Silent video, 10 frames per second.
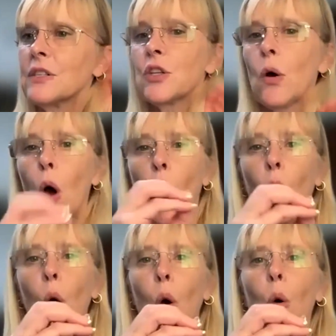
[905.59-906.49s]
So
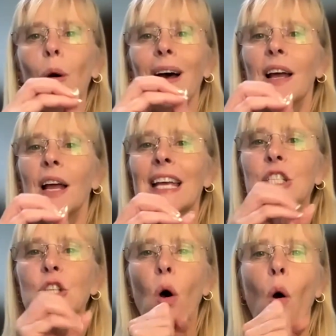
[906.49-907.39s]
O
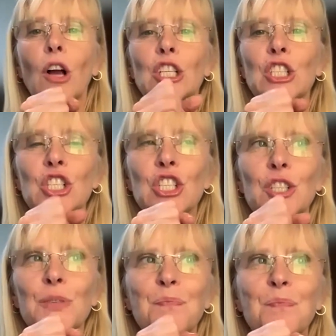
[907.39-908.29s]
is orange.